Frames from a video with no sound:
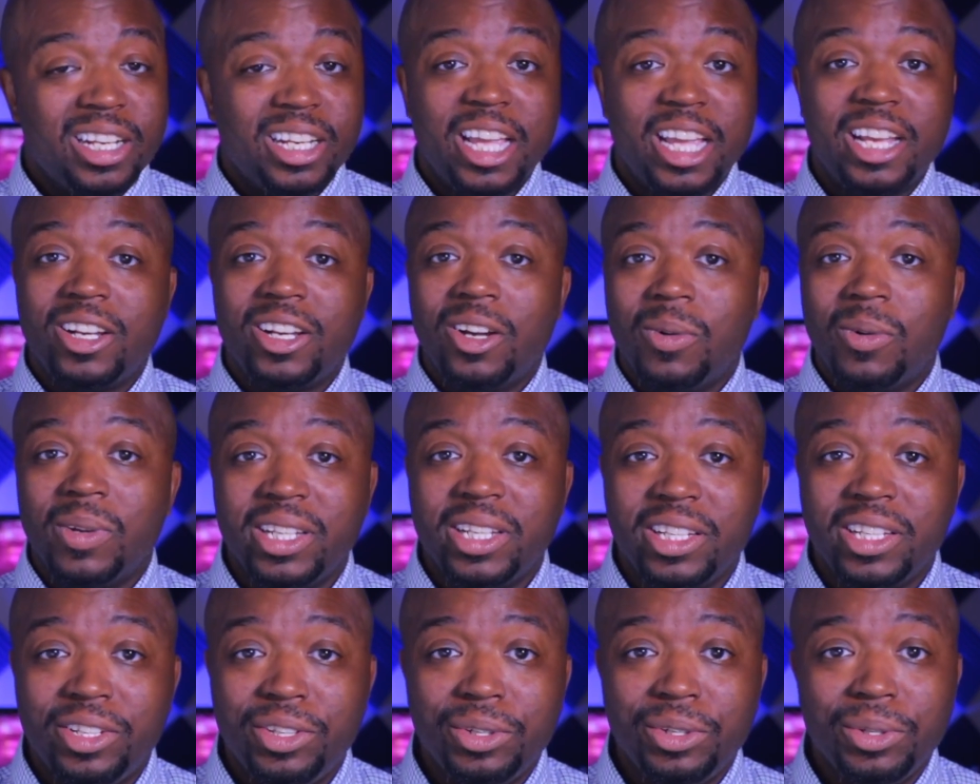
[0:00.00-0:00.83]
didn't know
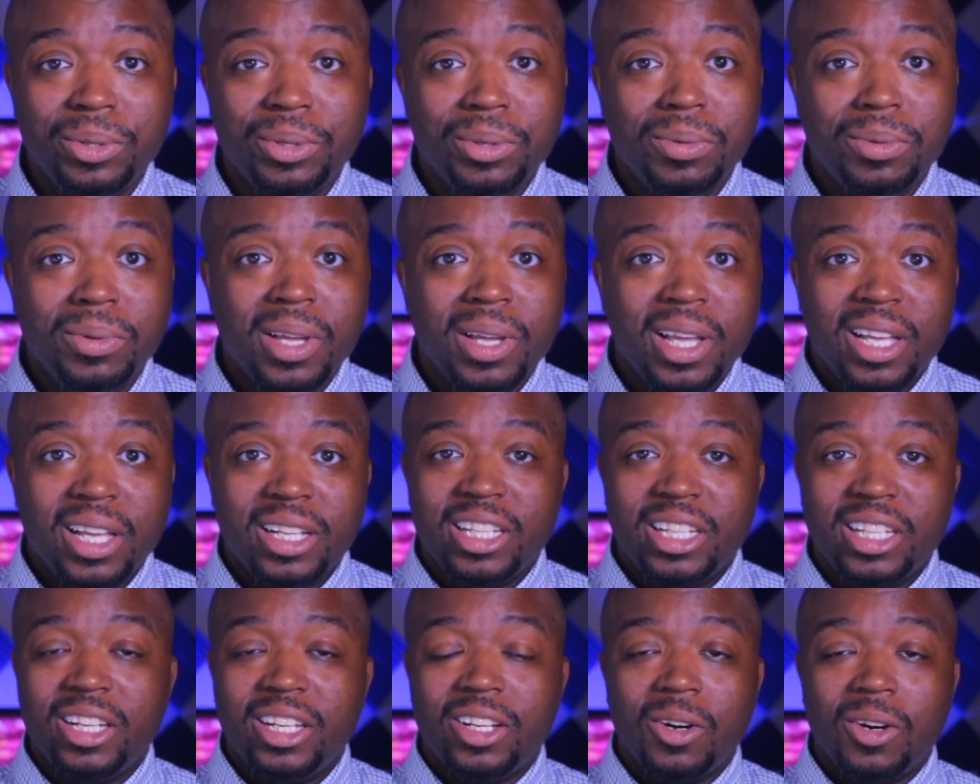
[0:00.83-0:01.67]
what to do,
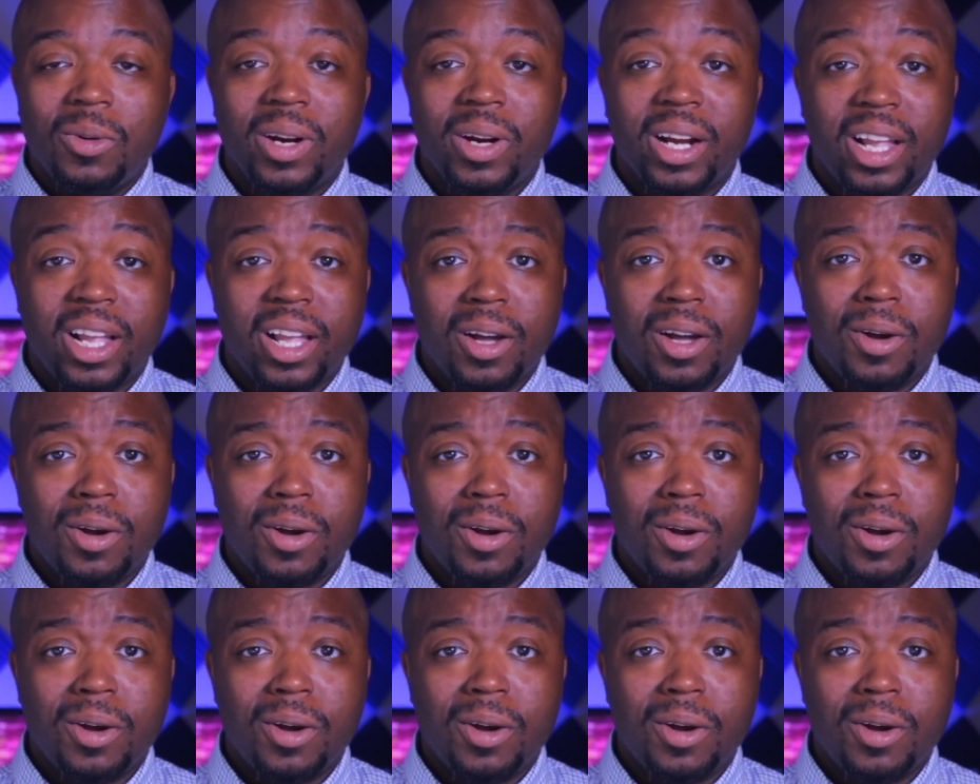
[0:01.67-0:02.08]
didn't know where to